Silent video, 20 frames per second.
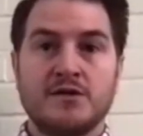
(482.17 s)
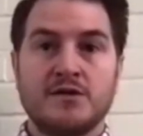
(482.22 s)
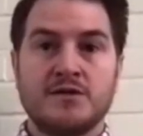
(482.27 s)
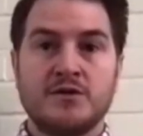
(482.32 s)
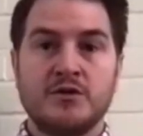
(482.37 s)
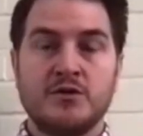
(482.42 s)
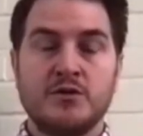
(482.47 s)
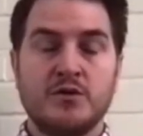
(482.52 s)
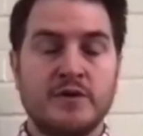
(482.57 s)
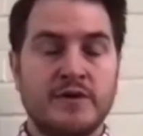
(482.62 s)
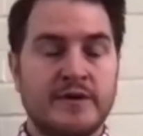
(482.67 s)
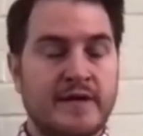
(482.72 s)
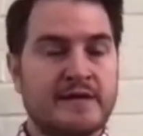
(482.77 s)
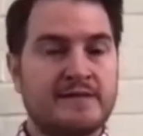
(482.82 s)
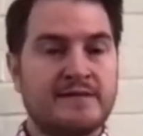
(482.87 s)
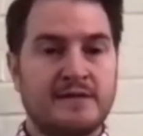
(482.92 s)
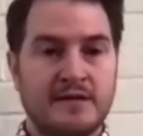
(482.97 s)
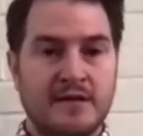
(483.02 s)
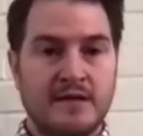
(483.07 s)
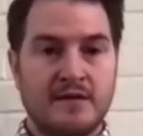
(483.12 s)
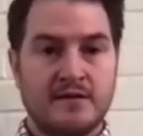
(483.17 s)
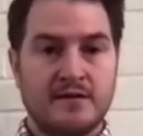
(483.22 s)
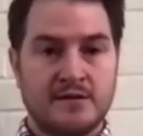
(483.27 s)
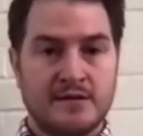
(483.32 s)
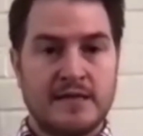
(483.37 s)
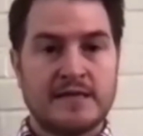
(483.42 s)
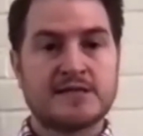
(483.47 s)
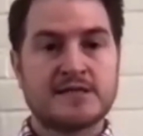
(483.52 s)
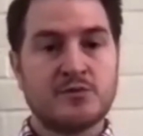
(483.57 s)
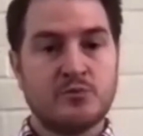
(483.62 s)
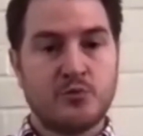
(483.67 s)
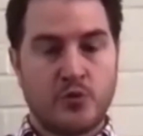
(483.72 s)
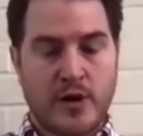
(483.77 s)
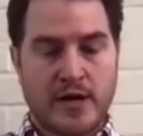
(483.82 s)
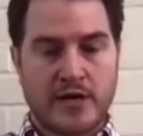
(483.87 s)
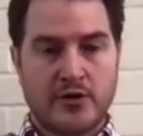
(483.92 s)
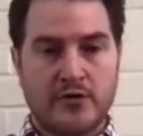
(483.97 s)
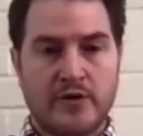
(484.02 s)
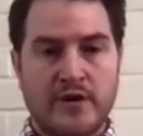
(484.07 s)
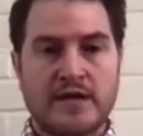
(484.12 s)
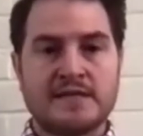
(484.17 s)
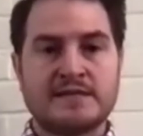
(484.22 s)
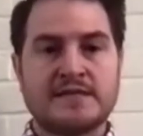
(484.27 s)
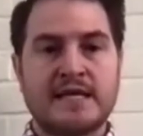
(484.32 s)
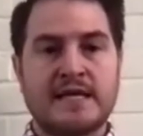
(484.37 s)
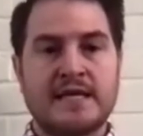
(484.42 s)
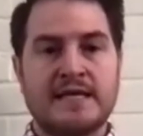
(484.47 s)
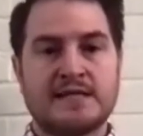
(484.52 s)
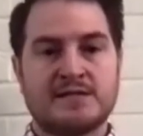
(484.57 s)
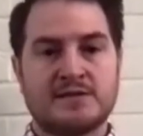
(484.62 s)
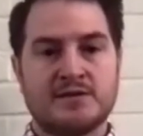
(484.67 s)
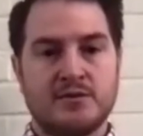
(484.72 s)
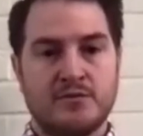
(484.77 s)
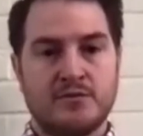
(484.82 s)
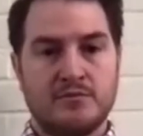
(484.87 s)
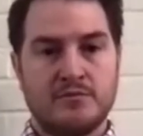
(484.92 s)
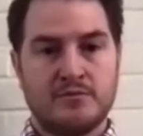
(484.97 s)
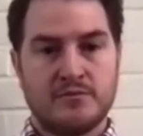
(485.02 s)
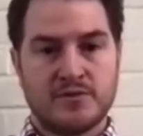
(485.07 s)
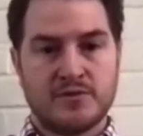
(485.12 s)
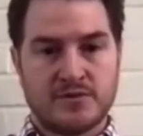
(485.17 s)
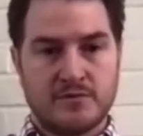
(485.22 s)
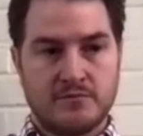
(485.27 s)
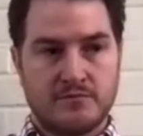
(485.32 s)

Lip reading: to get some renderings and get some